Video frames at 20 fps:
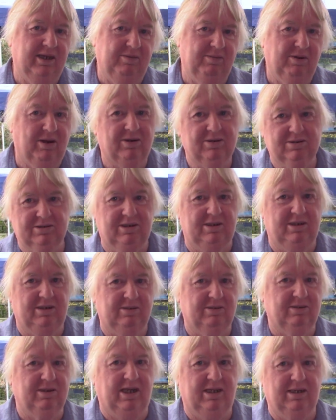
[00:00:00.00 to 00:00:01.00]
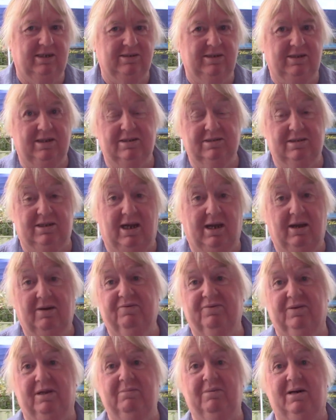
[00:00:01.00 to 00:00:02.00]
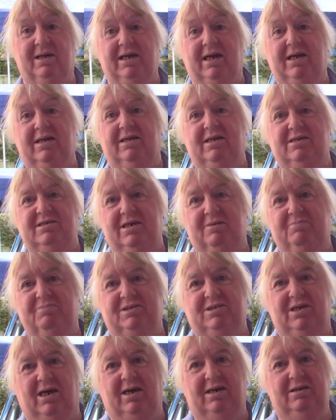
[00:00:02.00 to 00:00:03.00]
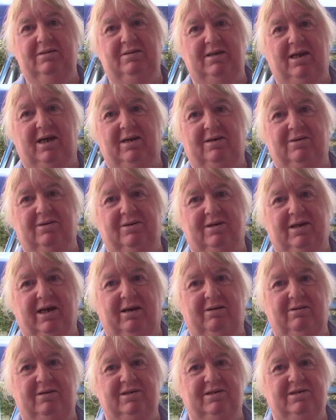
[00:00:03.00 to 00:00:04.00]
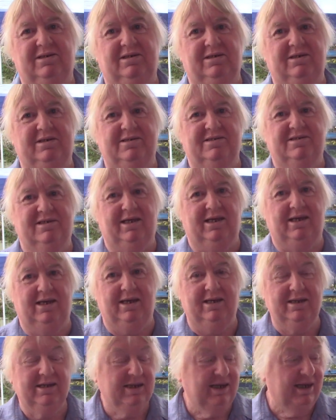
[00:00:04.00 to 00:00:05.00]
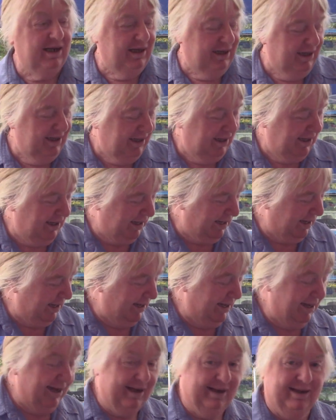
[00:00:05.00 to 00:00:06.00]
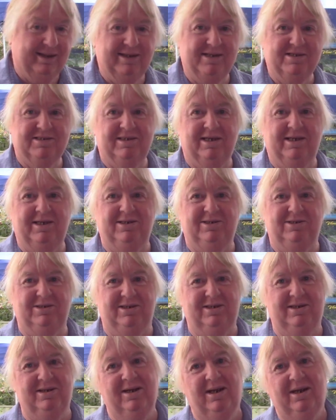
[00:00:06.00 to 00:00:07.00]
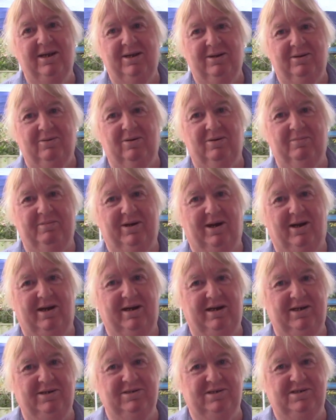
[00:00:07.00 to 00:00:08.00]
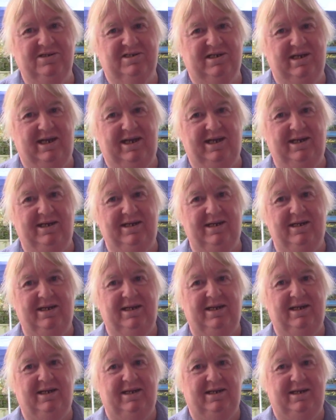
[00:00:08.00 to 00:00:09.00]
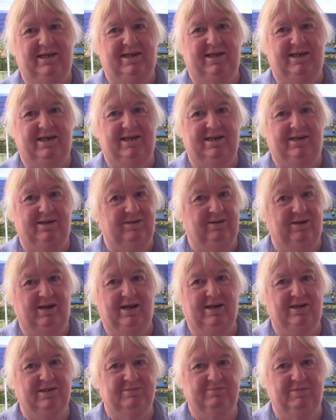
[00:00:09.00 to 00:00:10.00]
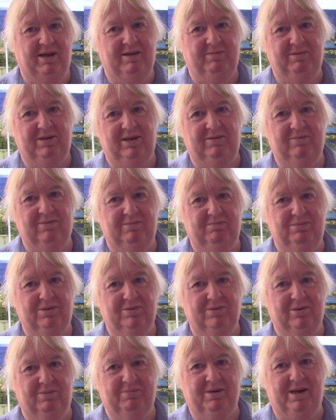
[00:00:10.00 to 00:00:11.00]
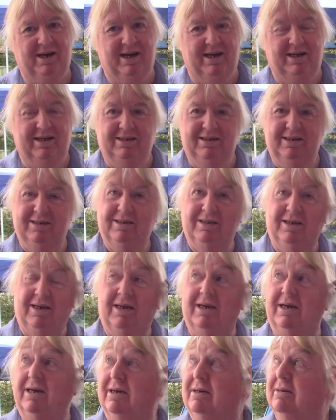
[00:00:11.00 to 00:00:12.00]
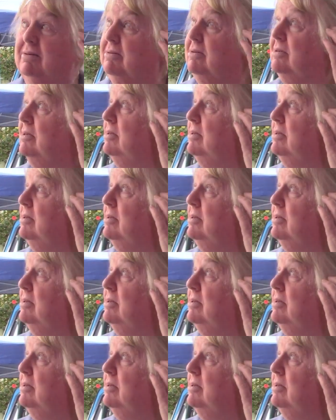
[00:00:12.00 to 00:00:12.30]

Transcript: the gearbox and all the other things, and hopefully by the end of this episode, no guarantees there, this engine will be on an engine stand, and who knows, maybe even pulled apart. High